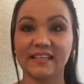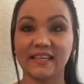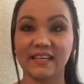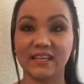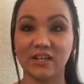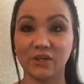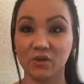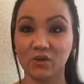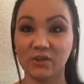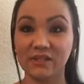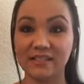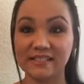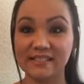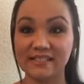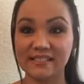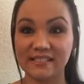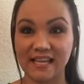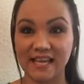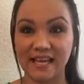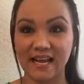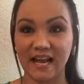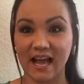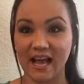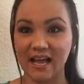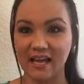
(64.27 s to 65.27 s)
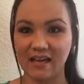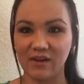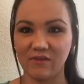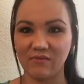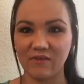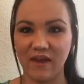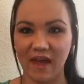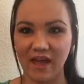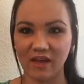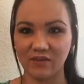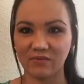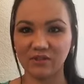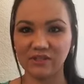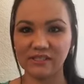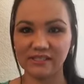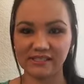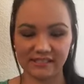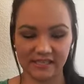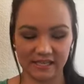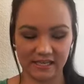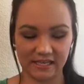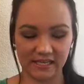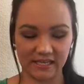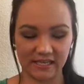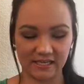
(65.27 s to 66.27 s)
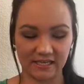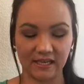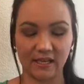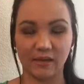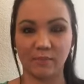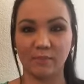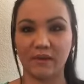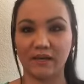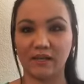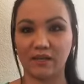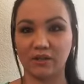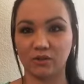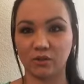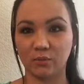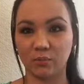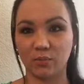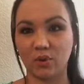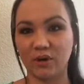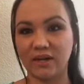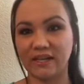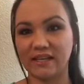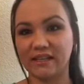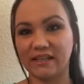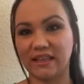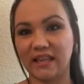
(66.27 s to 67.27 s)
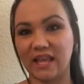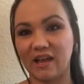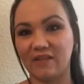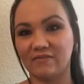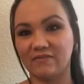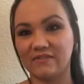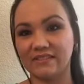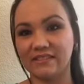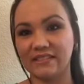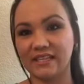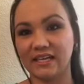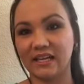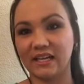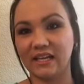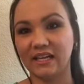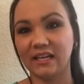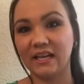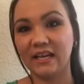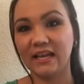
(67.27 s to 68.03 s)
the cutest thing I have ever seen, and my little boy loves it.